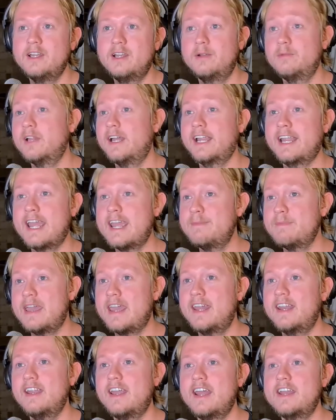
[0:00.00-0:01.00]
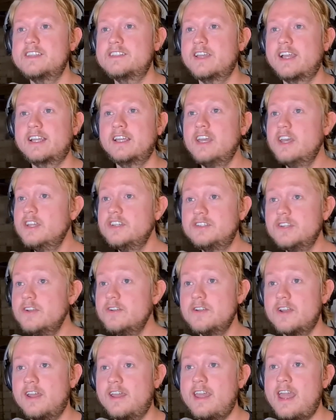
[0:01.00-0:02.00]
I'm like, hey, man. And he's like,
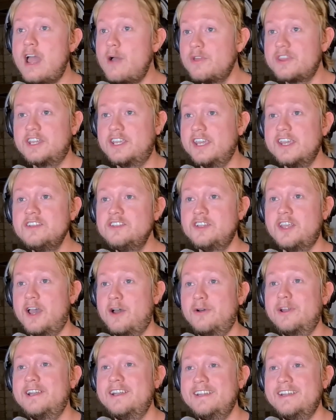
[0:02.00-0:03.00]
dude, how are the gigs going?